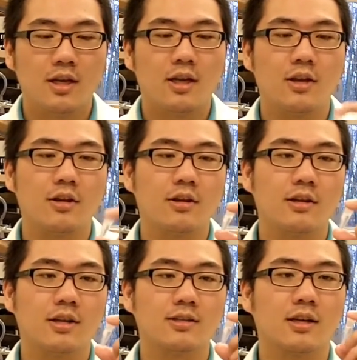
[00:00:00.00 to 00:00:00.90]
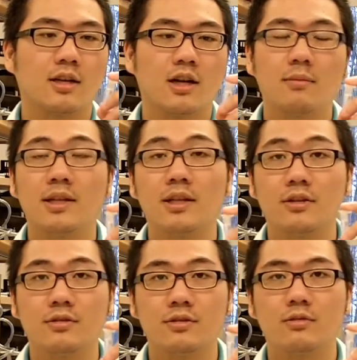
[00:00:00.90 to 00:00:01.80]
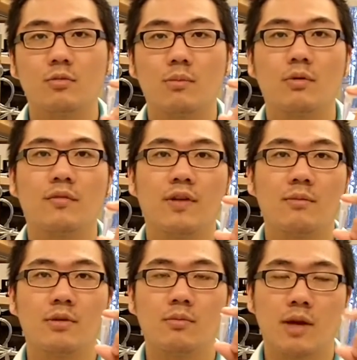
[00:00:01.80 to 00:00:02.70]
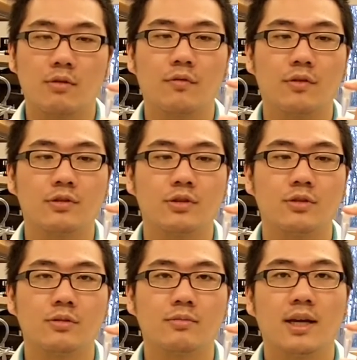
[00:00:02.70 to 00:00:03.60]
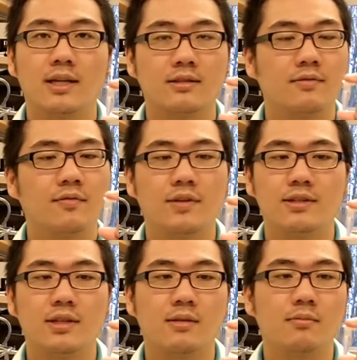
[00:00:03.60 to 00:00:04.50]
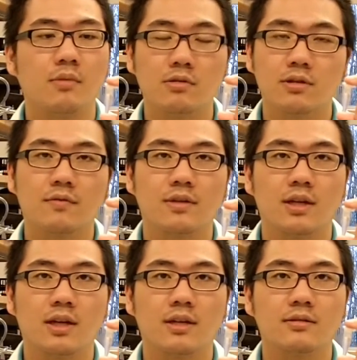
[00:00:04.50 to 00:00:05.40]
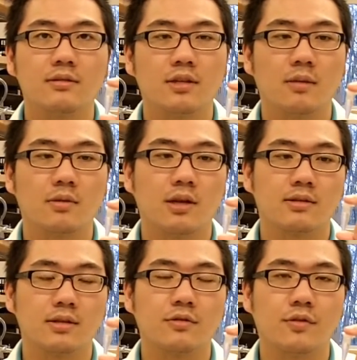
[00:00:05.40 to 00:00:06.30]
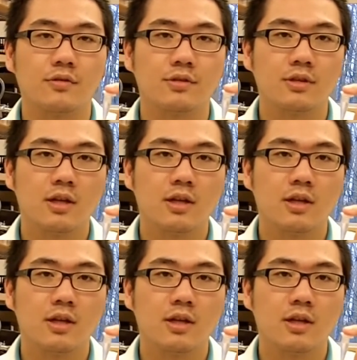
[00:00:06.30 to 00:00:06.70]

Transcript: Here is a commonly used 1.5 mil microfuge tube that fits in most of the tabletop centrifuge.